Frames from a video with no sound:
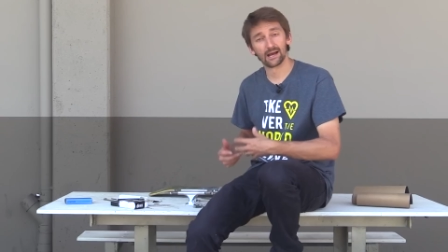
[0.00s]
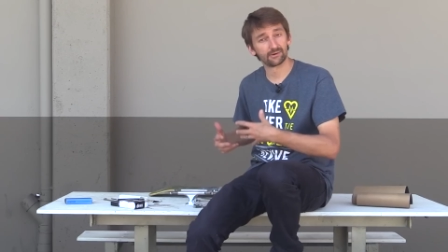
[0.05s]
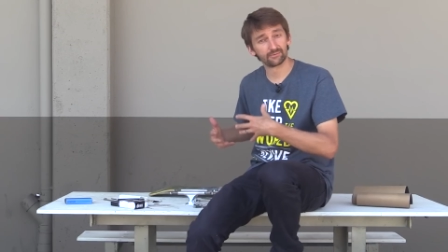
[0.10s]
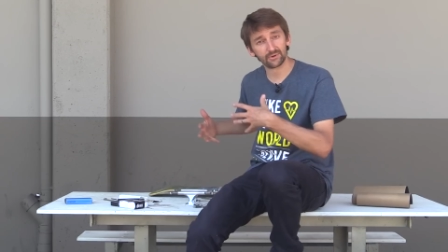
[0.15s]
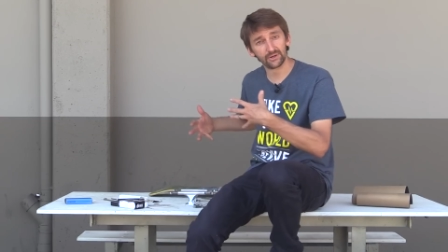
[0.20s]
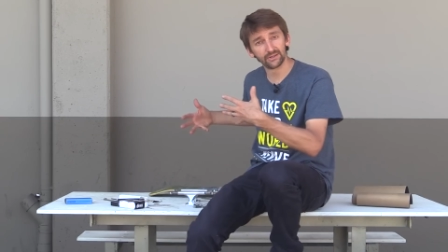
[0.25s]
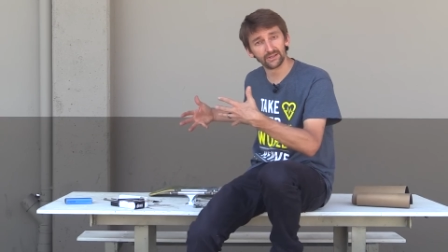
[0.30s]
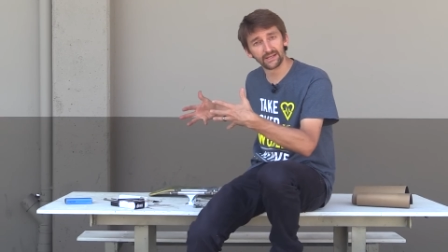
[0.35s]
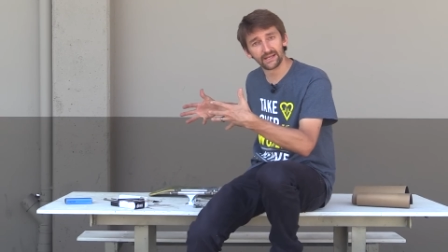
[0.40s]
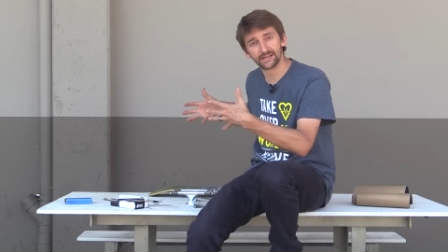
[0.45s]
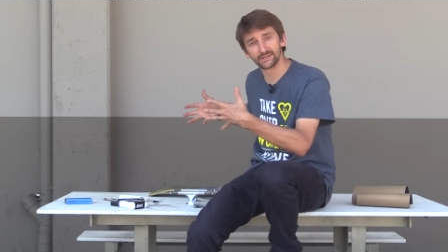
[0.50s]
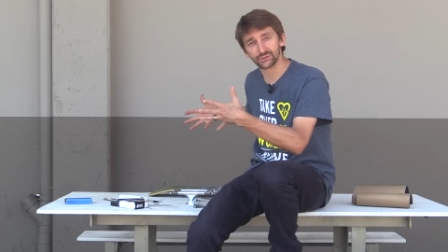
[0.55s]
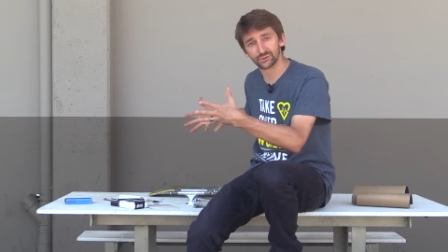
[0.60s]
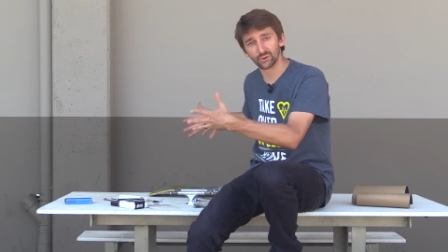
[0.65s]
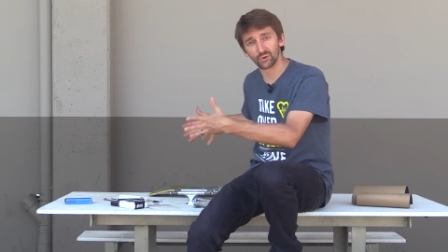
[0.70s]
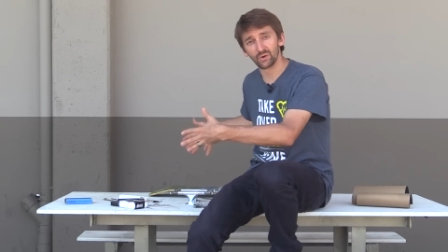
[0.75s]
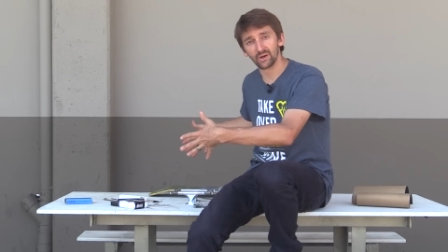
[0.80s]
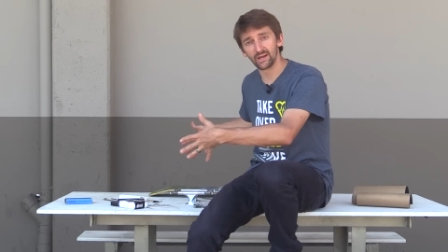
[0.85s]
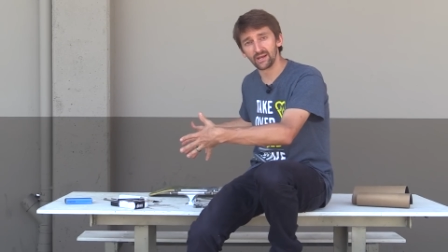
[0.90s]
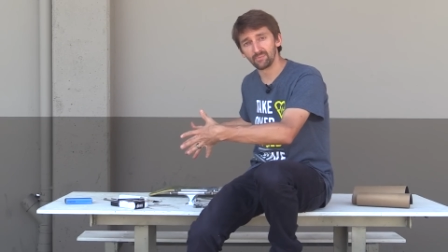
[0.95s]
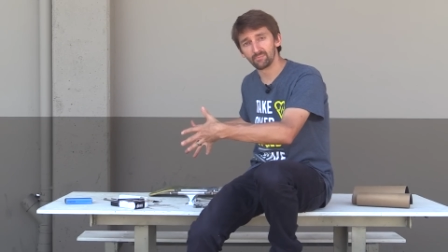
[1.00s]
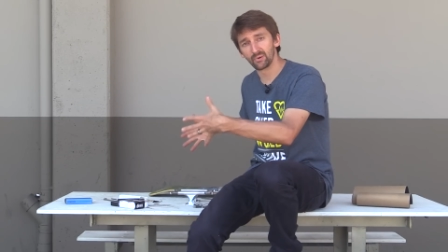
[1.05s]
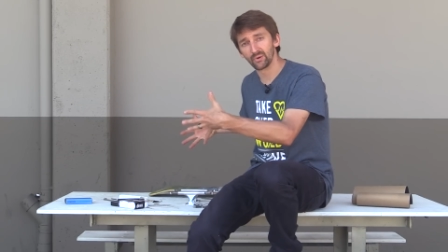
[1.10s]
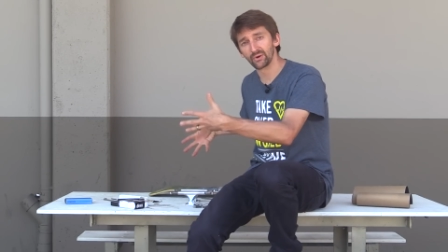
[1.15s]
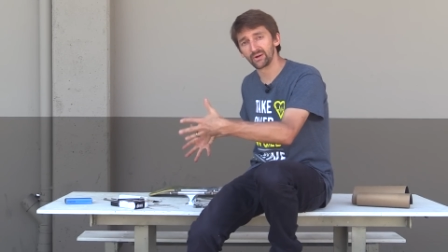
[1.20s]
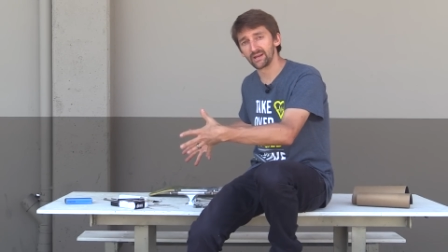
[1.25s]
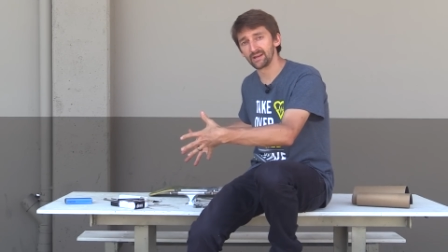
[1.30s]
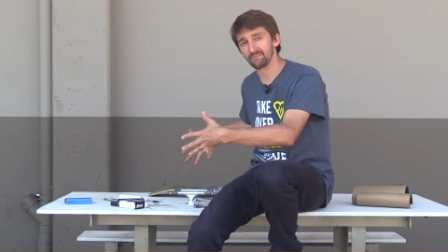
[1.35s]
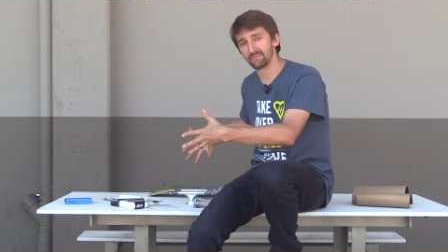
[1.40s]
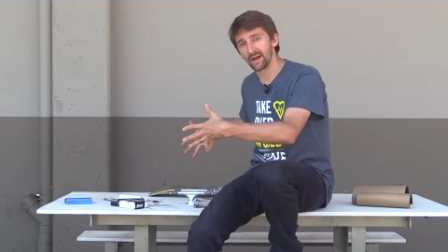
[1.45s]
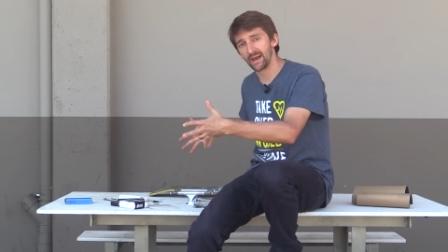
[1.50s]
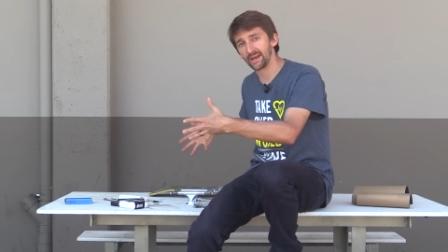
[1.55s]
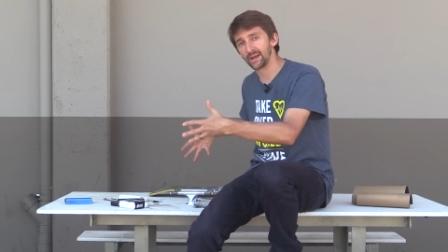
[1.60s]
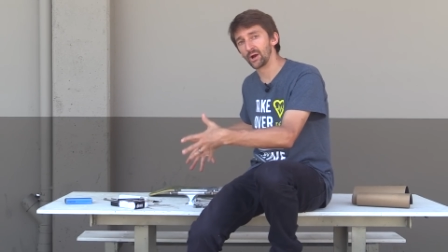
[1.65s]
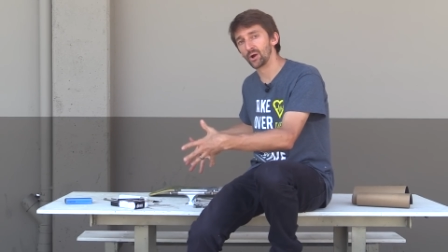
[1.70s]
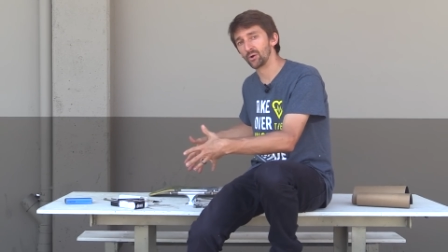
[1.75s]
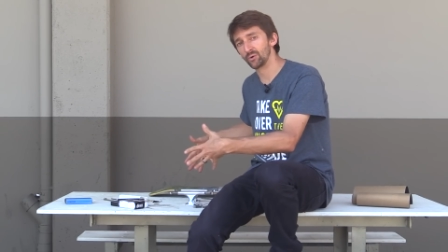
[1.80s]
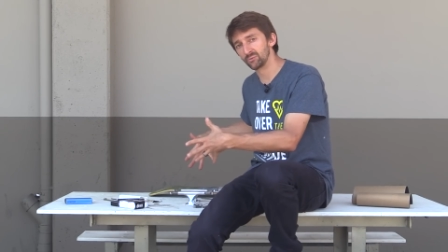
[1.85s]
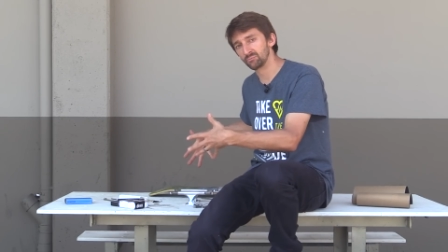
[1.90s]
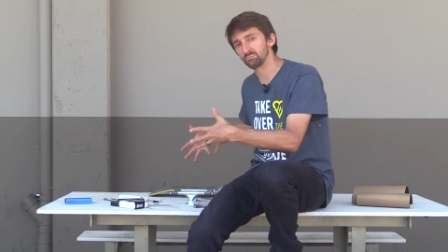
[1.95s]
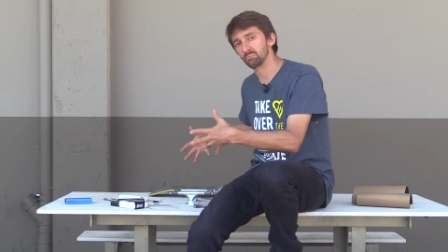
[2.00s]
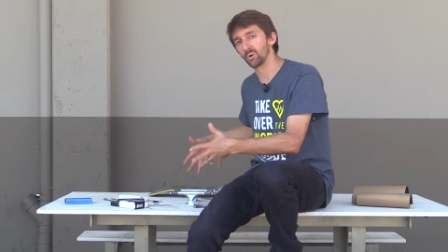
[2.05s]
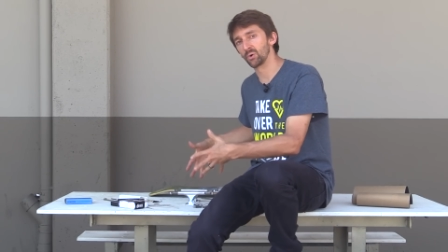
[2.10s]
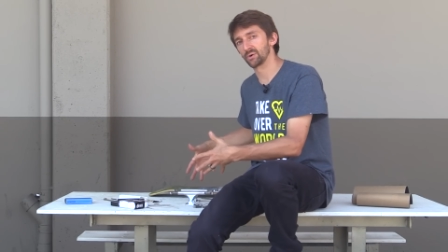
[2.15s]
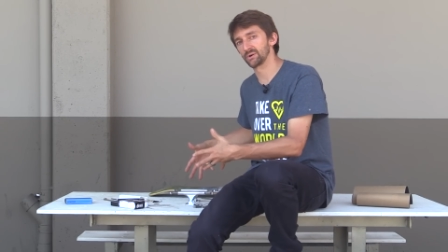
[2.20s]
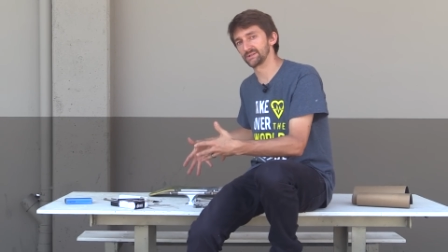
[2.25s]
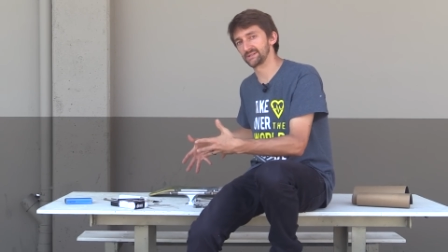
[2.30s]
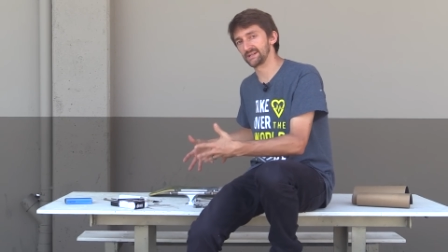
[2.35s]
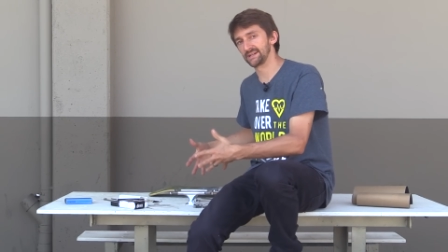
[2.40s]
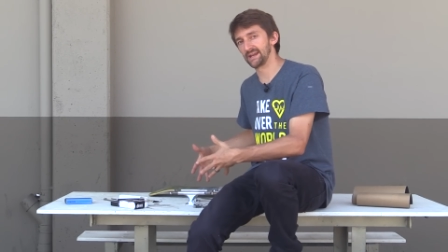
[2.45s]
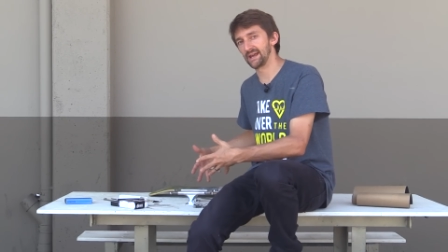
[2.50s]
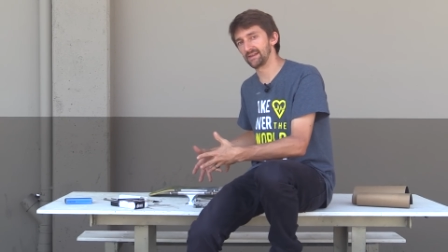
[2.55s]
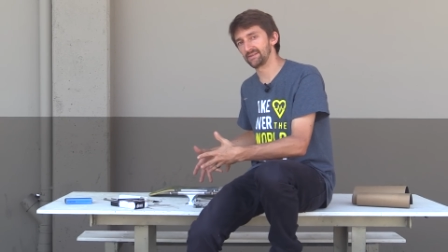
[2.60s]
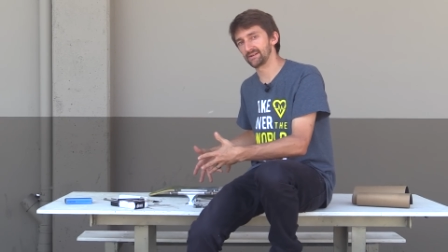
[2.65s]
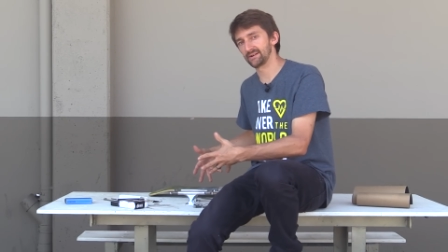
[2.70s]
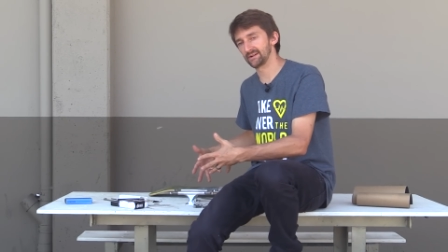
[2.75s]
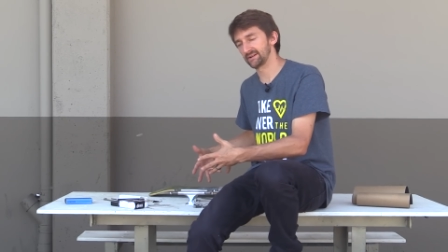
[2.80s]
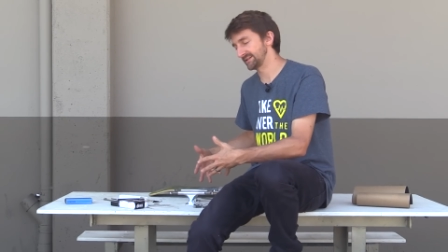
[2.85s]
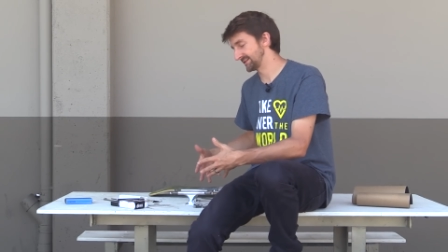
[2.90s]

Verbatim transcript: I really enjoy putting my own board together.